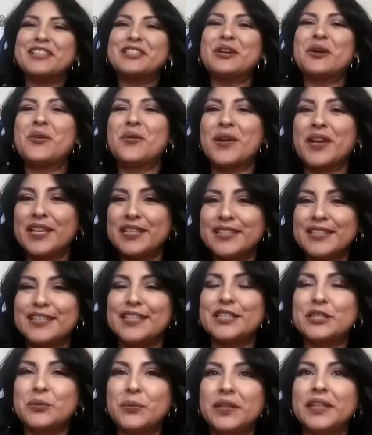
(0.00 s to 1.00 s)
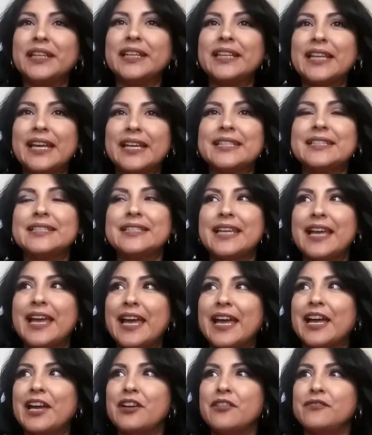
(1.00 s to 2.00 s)
So it's really nice to
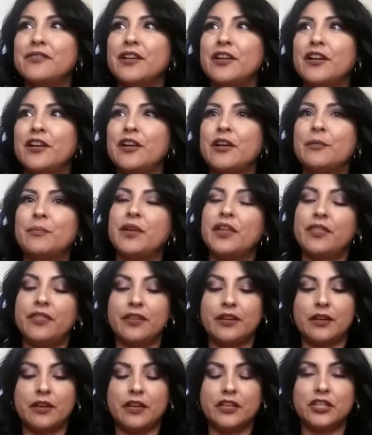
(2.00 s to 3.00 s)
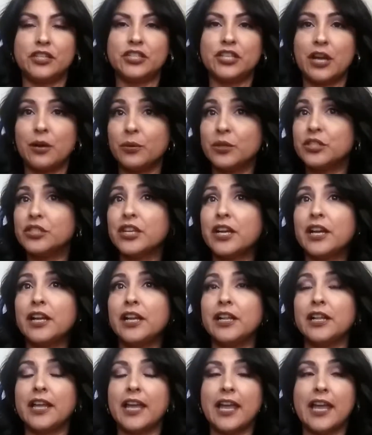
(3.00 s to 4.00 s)
have the shower
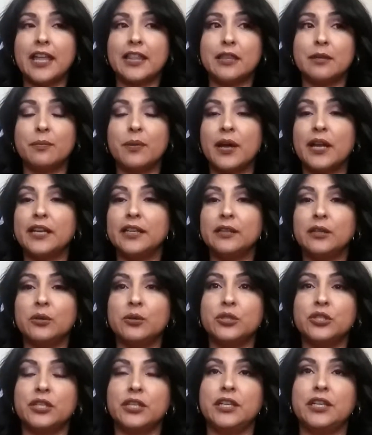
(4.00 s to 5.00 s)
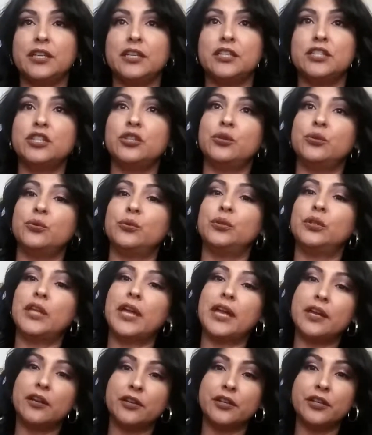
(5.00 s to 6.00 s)
gel and the body lotion to
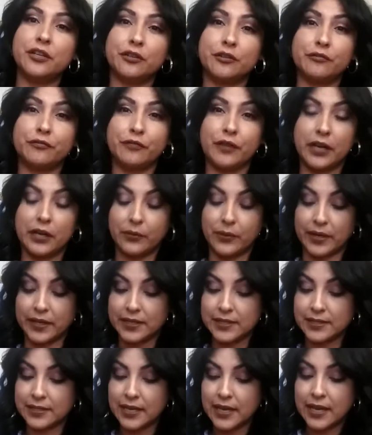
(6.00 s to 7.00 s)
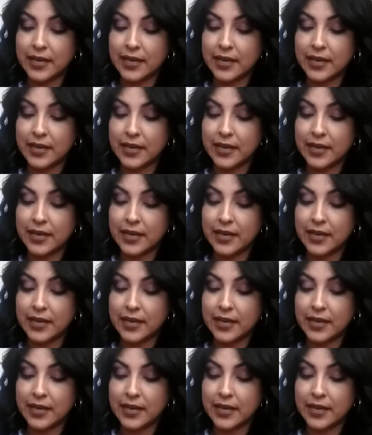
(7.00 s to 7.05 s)
layer your fragrance.